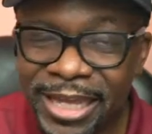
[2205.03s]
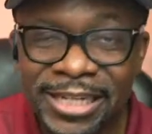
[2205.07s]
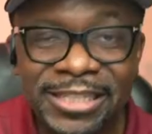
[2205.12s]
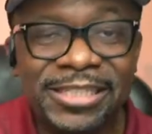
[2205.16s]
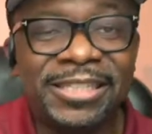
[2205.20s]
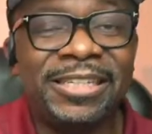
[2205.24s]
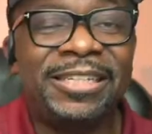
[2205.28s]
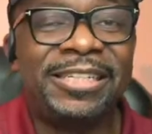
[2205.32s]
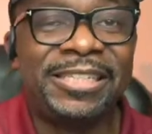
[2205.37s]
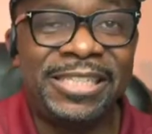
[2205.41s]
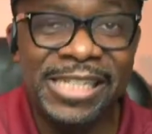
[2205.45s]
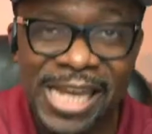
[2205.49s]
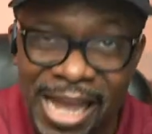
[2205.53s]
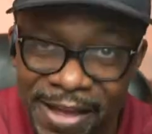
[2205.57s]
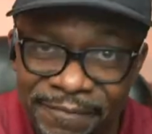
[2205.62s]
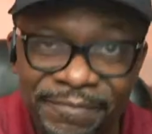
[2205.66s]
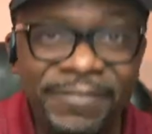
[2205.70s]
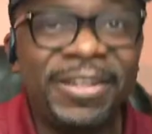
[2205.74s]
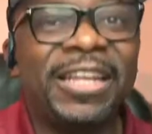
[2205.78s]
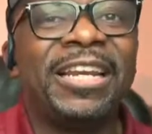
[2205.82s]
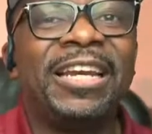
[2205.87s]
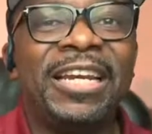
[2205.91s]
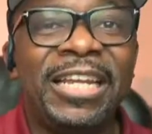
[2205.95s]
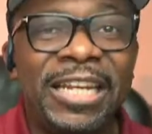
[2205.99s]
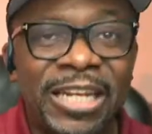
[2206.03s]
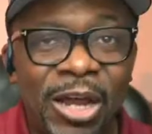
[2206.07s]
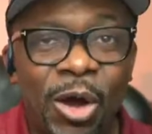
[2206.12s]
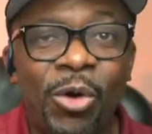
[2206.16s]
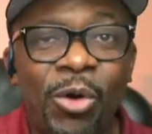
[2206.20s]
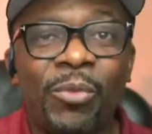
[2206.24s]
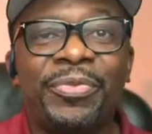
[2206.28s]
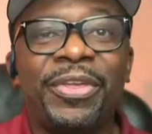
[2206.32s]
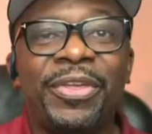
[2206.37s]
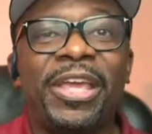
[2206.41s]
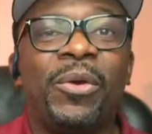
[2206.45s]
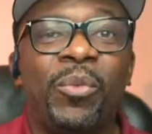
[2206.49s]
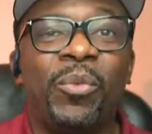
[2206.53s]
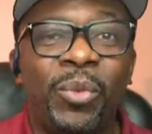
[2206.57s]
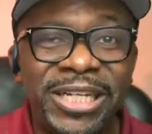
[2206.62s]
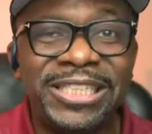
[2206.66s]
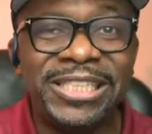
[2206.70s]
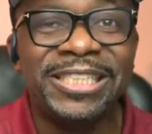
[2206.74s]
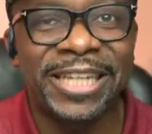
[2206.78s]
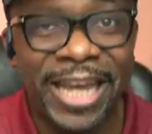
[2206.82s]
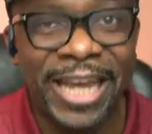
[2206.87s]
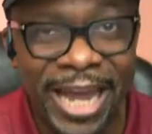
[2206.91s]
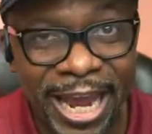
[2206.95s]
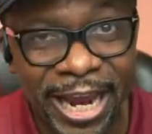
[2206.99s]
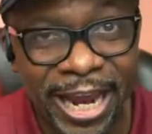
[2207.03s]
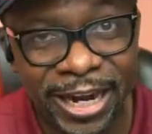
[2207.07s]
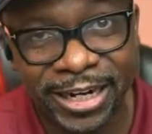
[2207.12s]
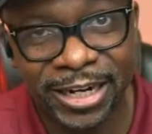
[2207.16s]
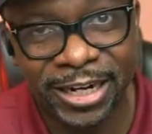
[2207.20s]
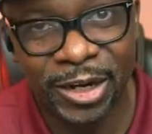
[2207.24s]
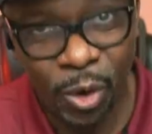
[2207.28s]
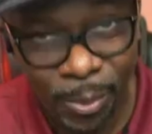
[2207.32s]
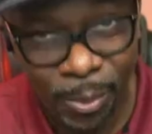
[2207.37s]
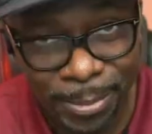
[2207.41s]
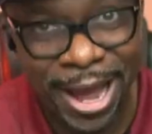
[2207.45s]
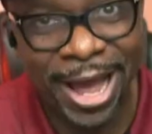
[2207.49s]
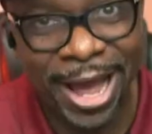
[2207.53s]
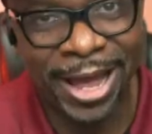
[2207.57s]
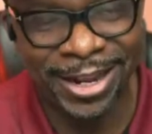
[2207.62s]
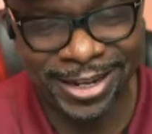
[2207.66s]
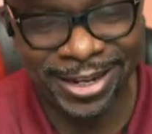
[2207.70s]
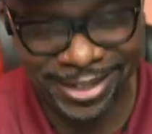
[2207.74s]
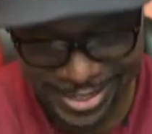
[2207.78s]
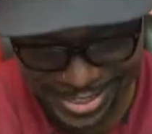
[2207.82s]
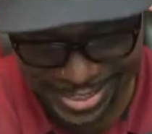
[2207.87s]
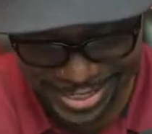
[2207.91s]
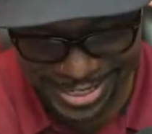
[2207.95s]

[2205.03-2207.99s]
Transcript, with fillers: And definitely don't think we scared of nobody.